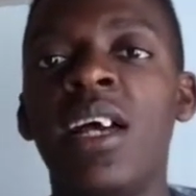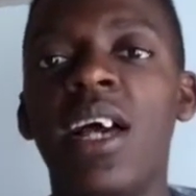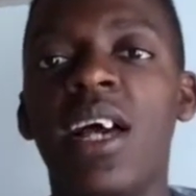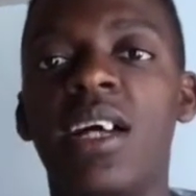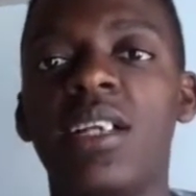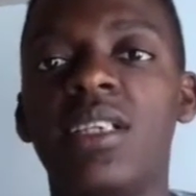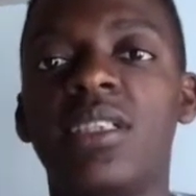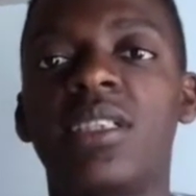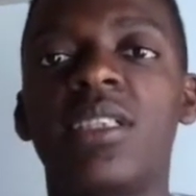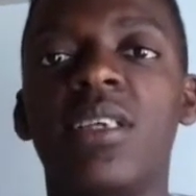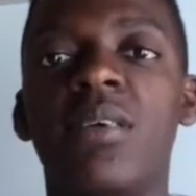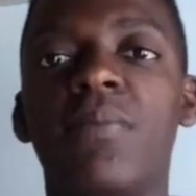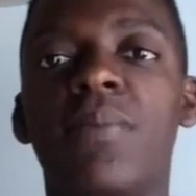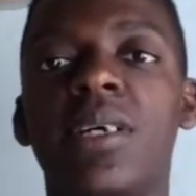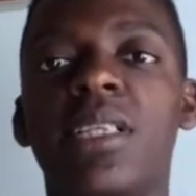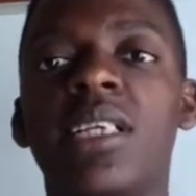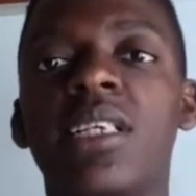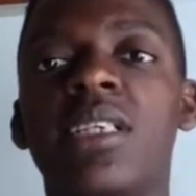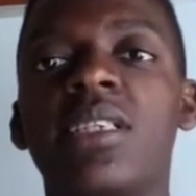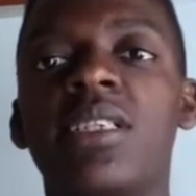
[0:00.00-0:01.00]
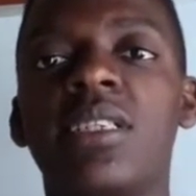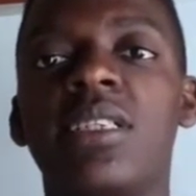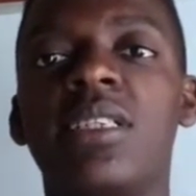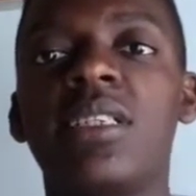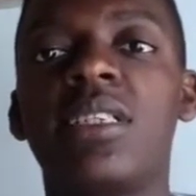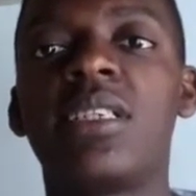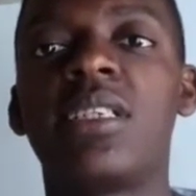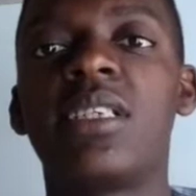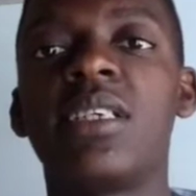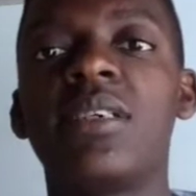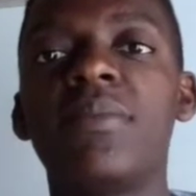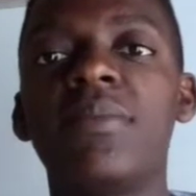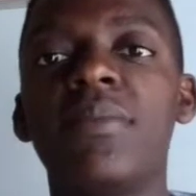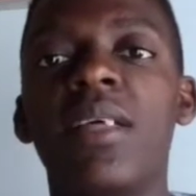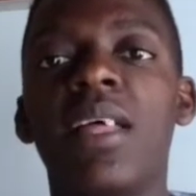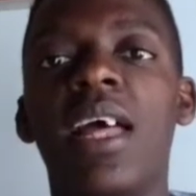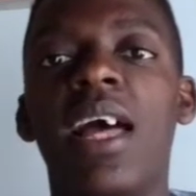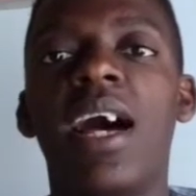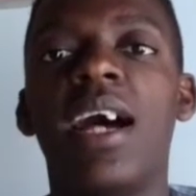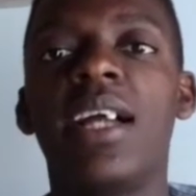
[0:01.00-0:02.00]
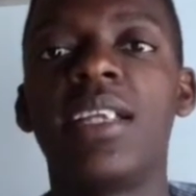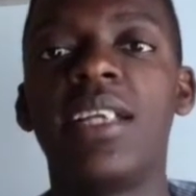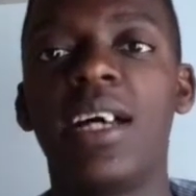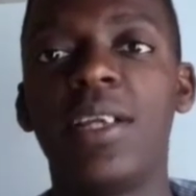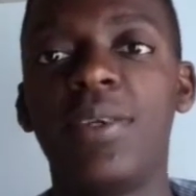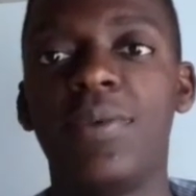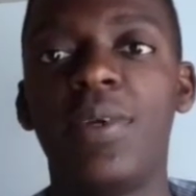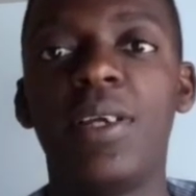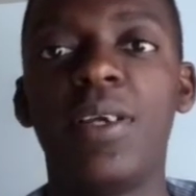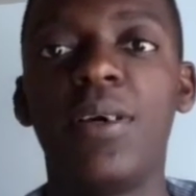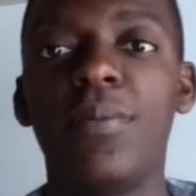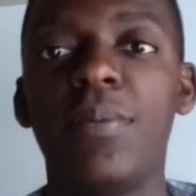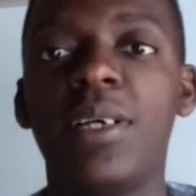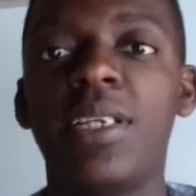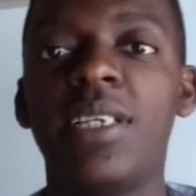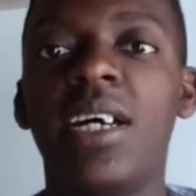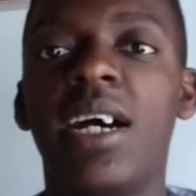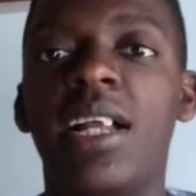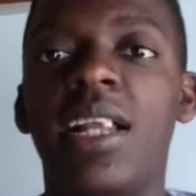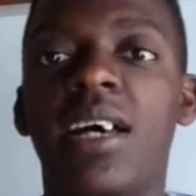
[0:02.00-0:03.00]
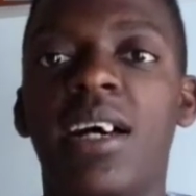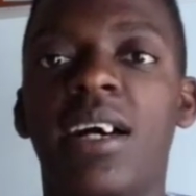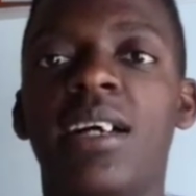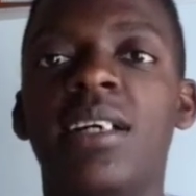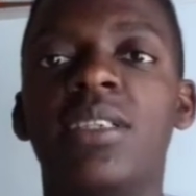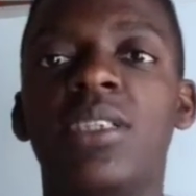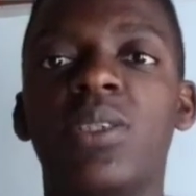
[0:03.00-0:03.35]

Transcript: and the sympathetic system and the adrenomedulla.